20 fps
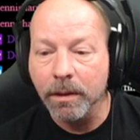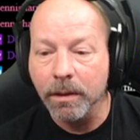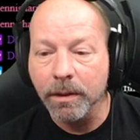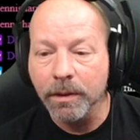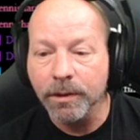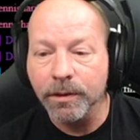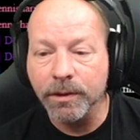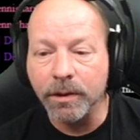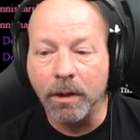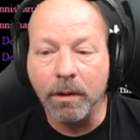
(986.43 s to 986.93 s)

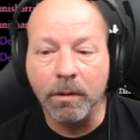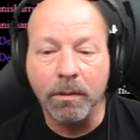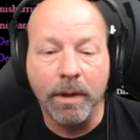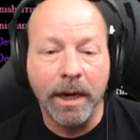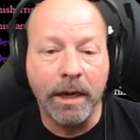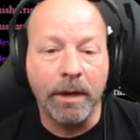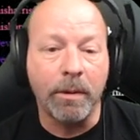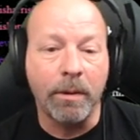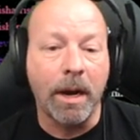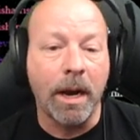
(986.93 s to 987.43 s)
So,
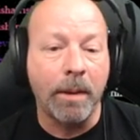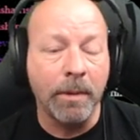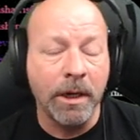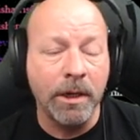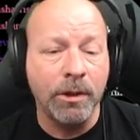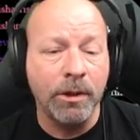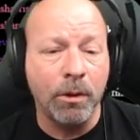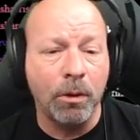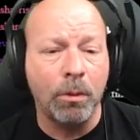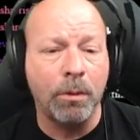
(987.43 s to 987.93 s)
anyway, I'm going to
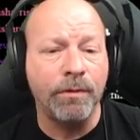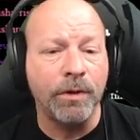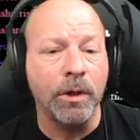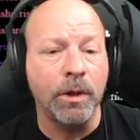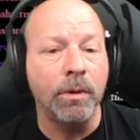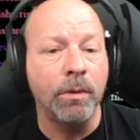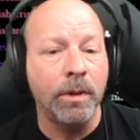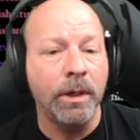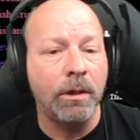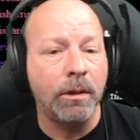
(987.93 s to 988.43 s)
do a
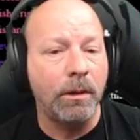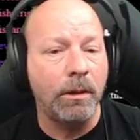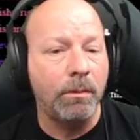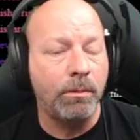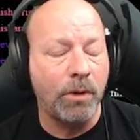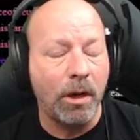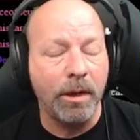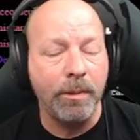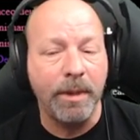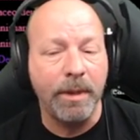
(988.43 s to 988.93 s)
review. It'll
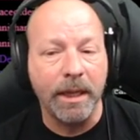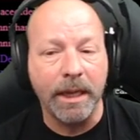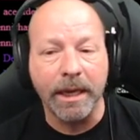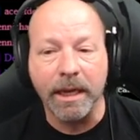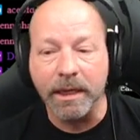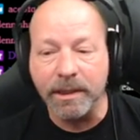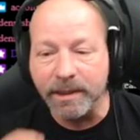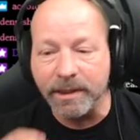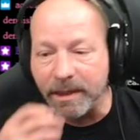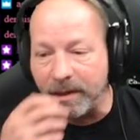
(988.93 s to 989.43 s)
probably be like
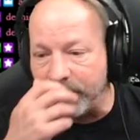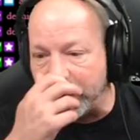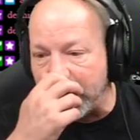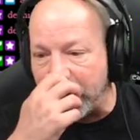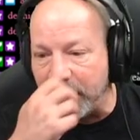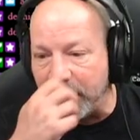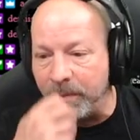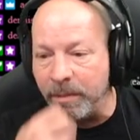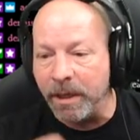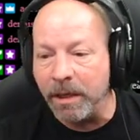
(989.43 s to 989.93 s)
a 7 to
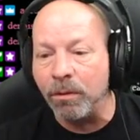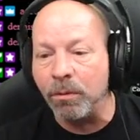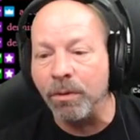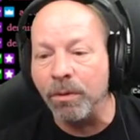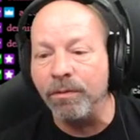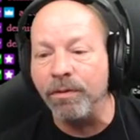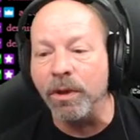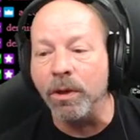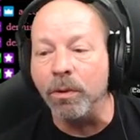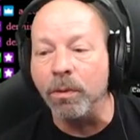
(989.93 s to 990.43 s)
8 minute
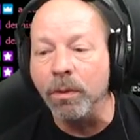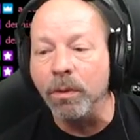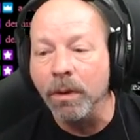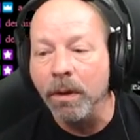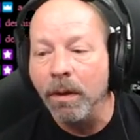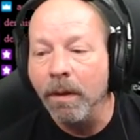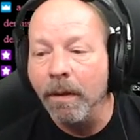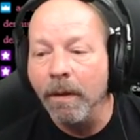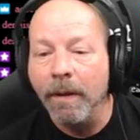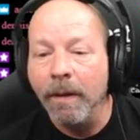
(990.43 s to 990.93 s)
review.
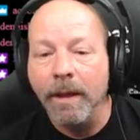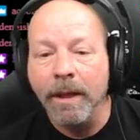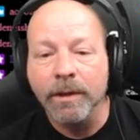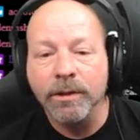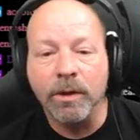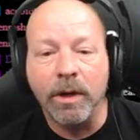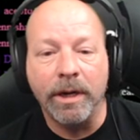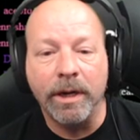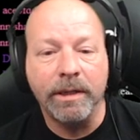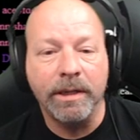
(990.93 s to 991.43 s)

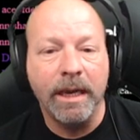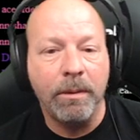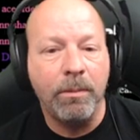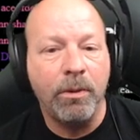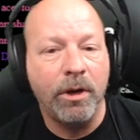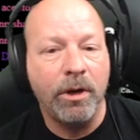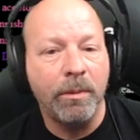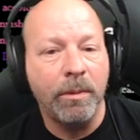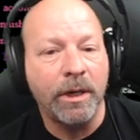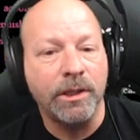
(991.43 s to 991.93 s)
So, I did
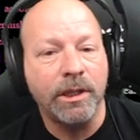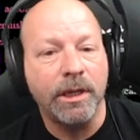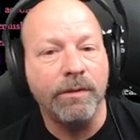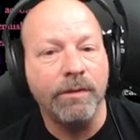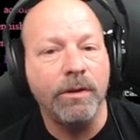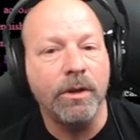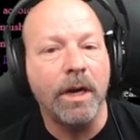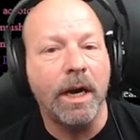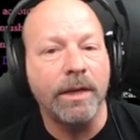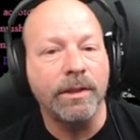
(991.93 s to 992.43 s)
pretty much give
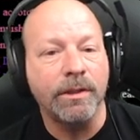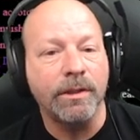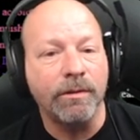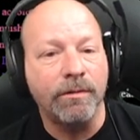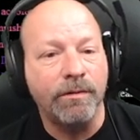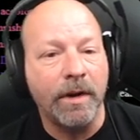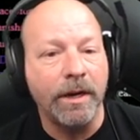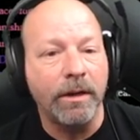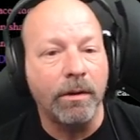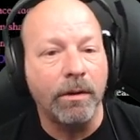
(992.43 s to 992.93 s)
you guys the
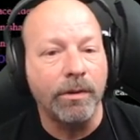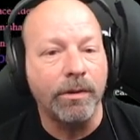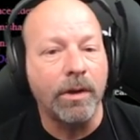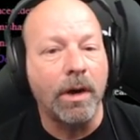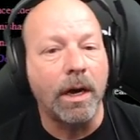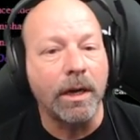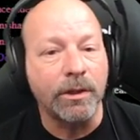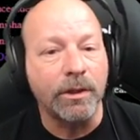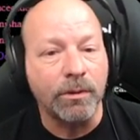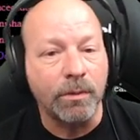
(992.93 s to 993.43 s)
final
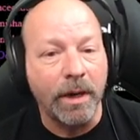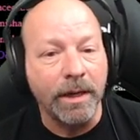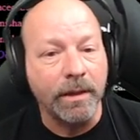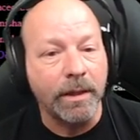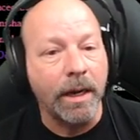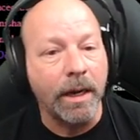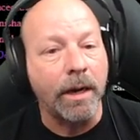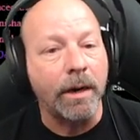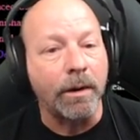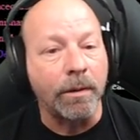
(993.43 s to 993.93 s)
thoughts right
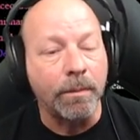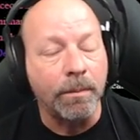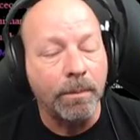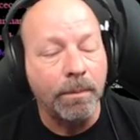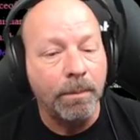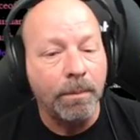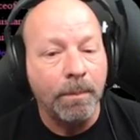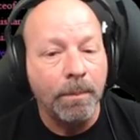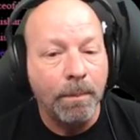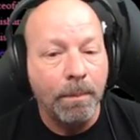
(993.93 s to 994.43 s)
there.
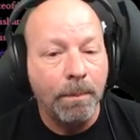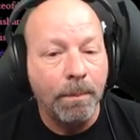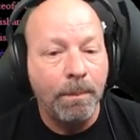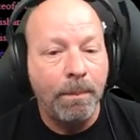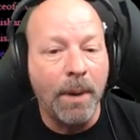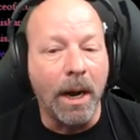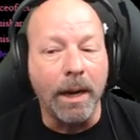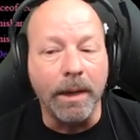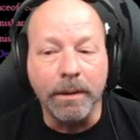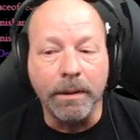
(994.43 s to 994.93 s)

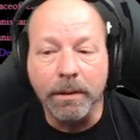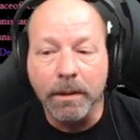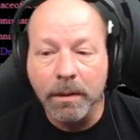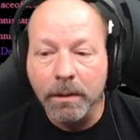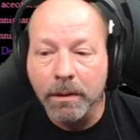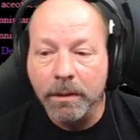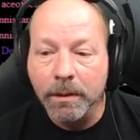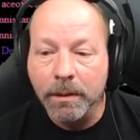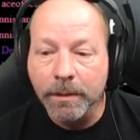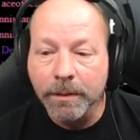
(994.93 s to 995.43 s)
But
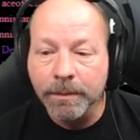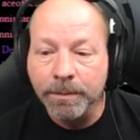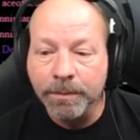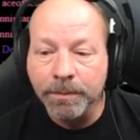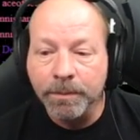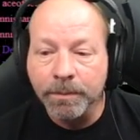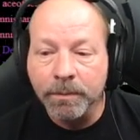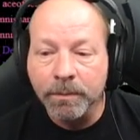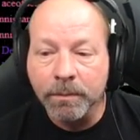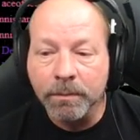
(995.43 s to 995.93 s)

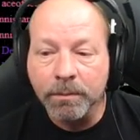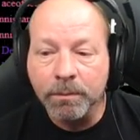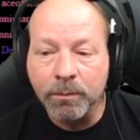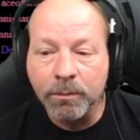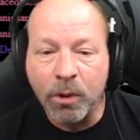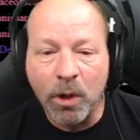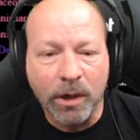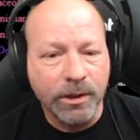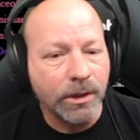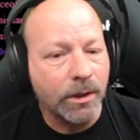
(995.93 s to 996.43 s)

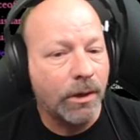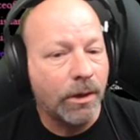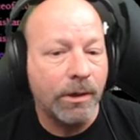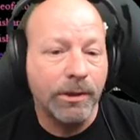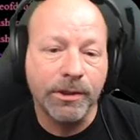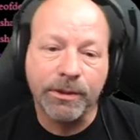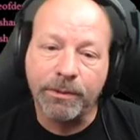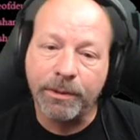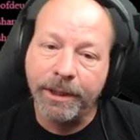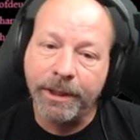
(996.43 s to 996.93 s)
Project
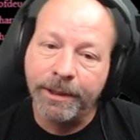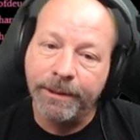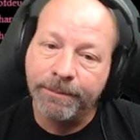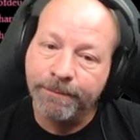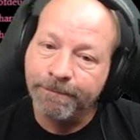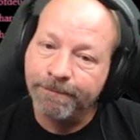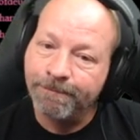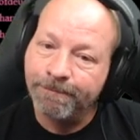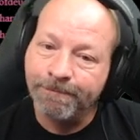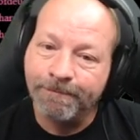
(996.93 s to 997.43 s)
Cars 3,
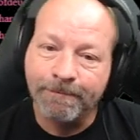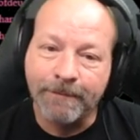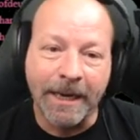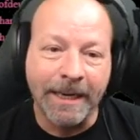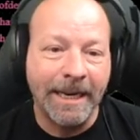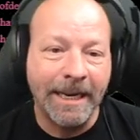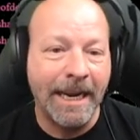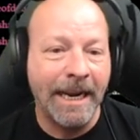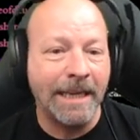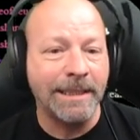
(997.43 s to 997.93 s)
I
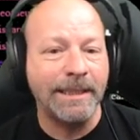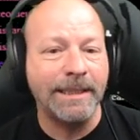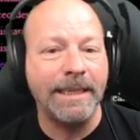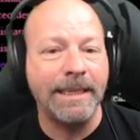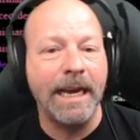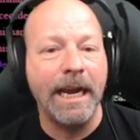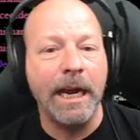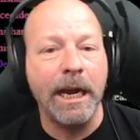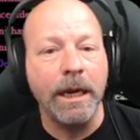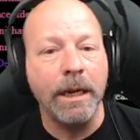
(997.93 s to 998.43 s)
can't
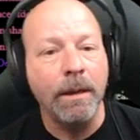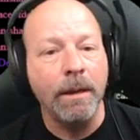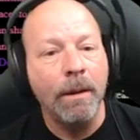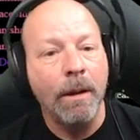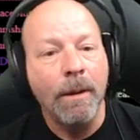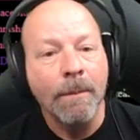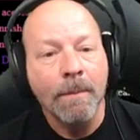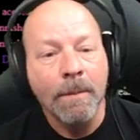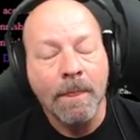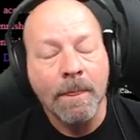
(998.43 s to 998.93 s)
say
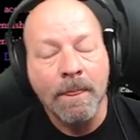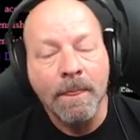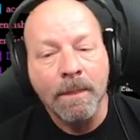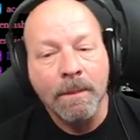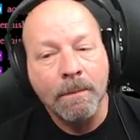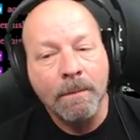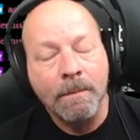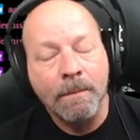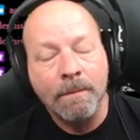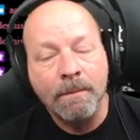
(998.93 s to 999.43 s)

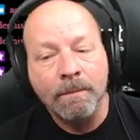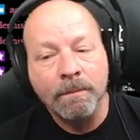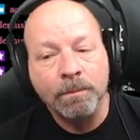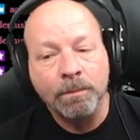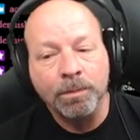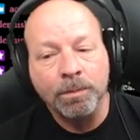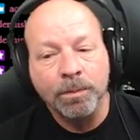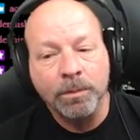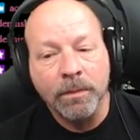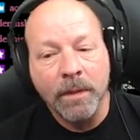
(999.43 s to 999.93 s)

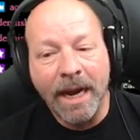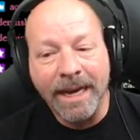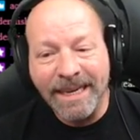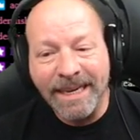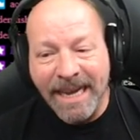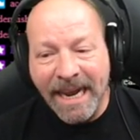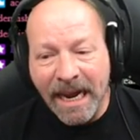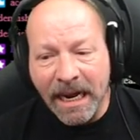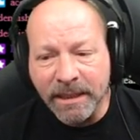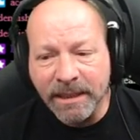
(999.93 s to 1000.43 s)
I
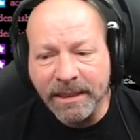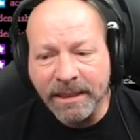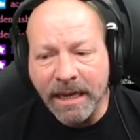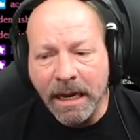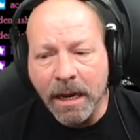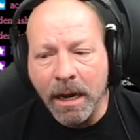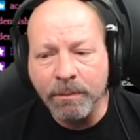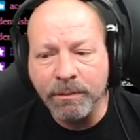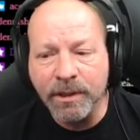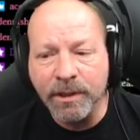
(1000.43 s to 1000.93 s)
can't
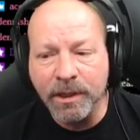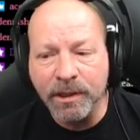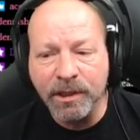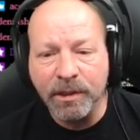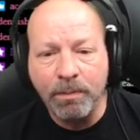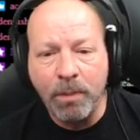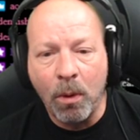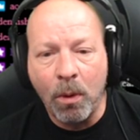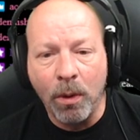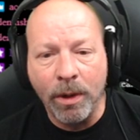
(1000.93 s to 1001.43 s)
say I'm
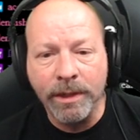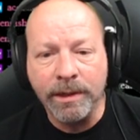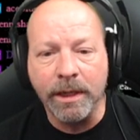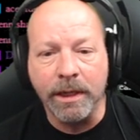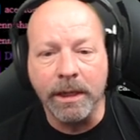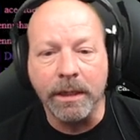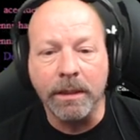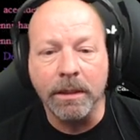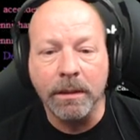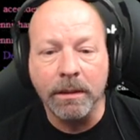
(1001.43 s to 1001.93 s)

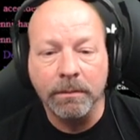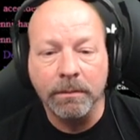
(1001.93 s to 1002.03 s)
disappointed